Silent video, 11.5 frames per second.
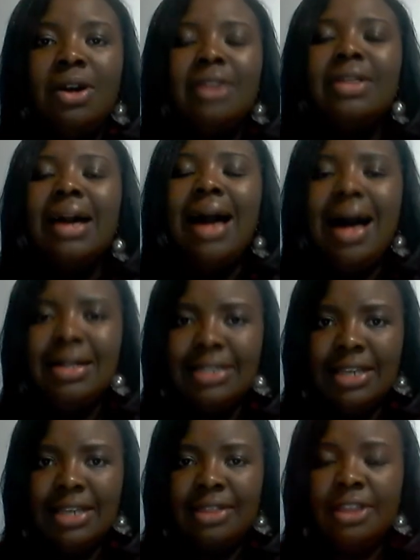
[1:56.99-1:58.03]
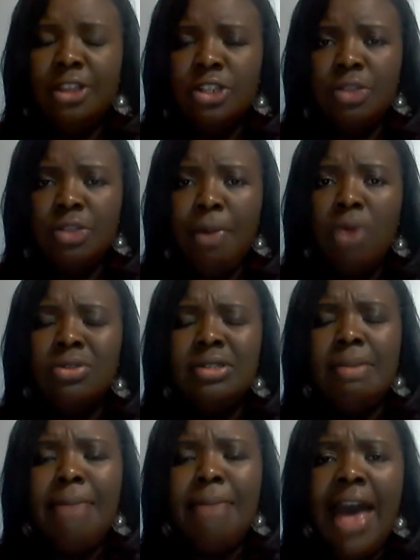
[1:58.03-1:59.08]
the content that they're supposed
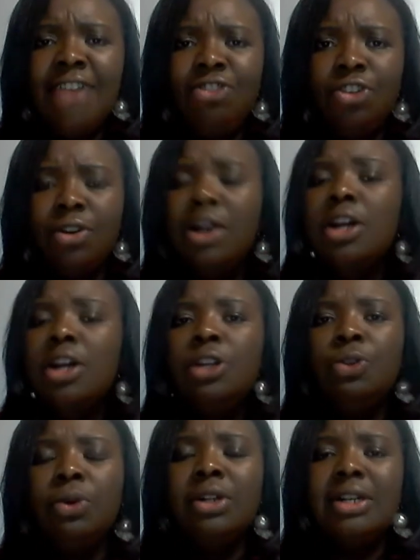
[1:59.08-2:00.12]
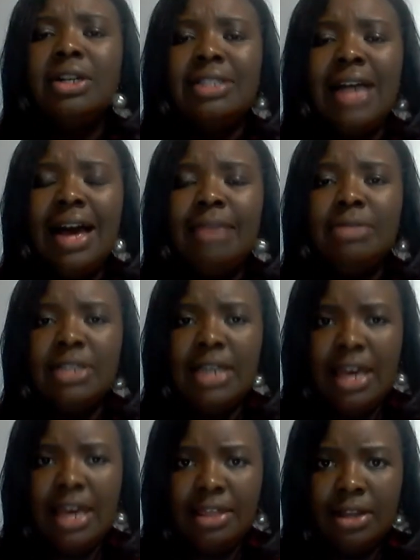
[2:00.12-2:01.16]
to master during our time
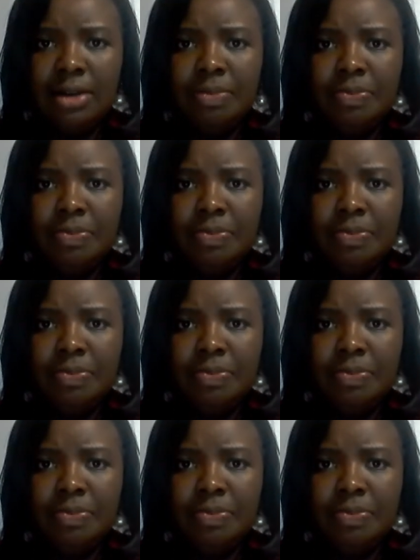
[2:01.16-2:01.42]
together.